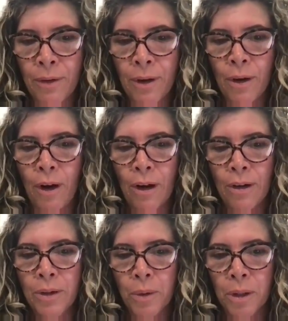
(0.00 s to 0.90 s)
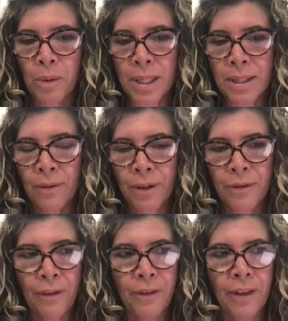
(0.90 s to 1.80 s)
to the oncology world was over
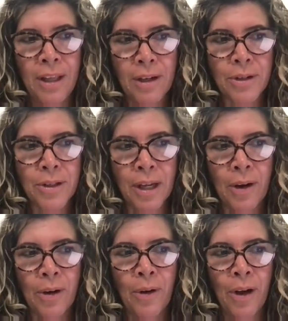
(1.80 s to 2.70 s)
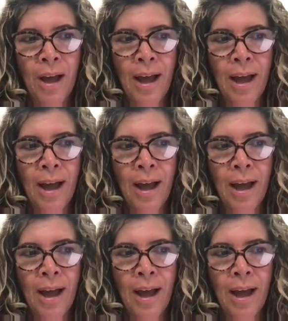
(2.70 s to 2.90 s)
15 years ago.